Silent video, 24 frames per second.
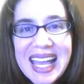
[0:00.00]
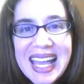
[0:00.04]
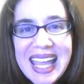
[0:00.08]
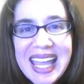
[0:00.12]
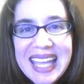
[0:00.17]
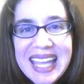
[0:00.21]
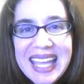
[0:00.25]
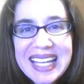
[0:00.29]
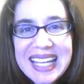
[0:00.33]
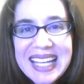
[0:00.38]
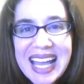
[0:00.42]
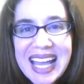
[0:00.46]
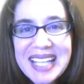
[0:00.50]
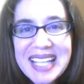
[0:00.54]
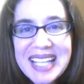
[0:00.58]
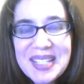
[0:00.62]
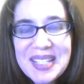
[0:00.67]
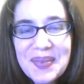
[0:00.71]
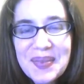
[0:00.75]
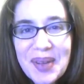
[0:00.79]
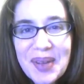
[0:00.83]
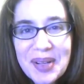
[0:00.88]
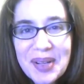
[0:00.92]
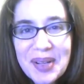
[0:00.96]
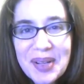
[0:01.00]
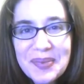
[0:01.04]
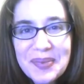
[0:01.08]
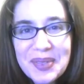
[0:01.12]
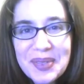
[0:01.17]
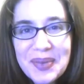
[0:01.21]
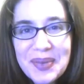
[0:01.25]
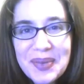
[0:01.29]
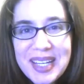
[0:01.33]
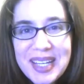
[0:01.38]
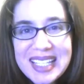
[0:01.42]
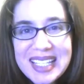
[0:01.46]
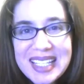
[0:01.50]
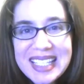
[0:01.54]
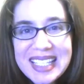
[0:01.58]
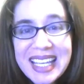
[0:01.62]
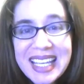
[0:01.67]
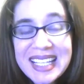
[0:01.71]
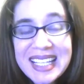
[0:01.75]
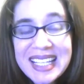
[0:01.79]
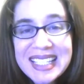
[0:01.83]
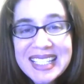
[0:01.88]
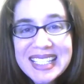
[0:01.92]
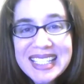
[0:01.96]
Hey guys, and welcome to week
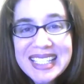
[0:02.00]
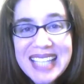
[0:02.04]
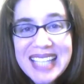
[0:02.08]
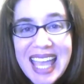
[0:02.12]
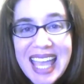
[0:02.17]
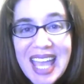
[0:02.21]
6.